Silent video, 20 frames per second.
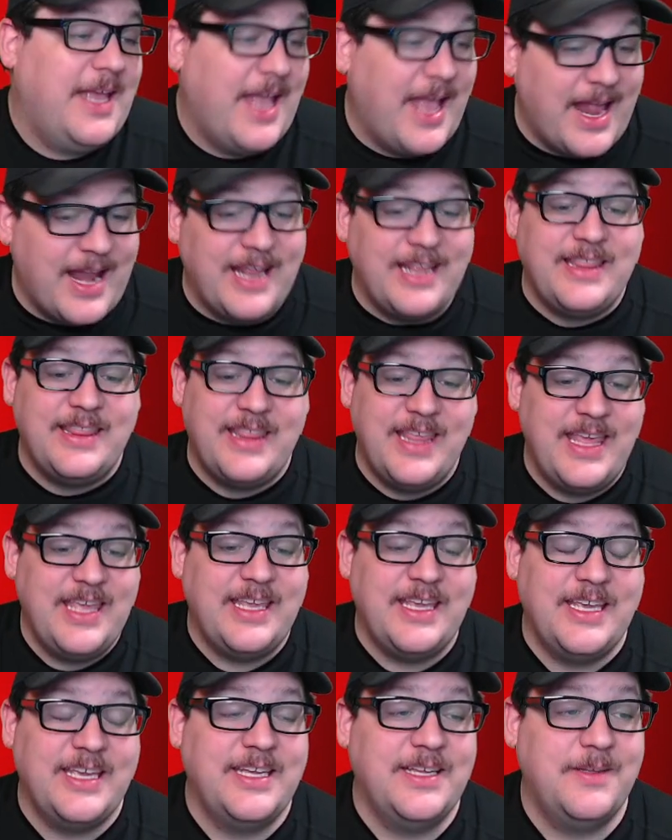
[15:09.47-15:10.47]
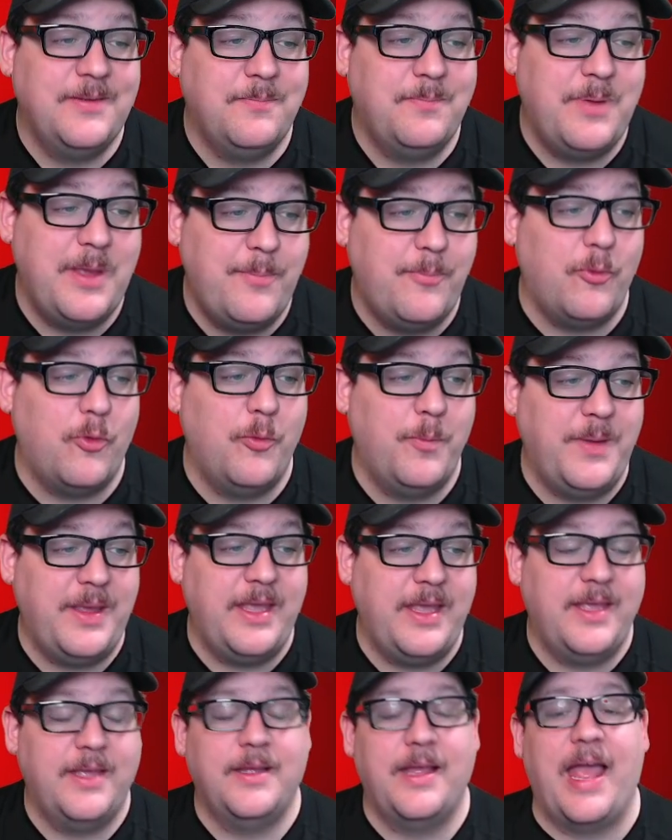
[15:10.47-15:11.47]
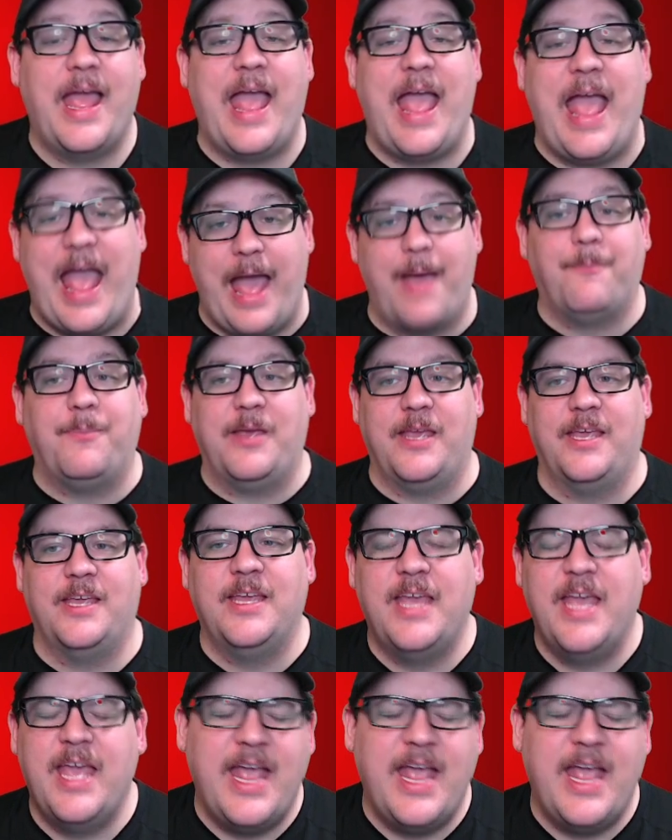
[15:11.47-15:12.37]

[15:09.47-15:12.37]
And I think people will be happy,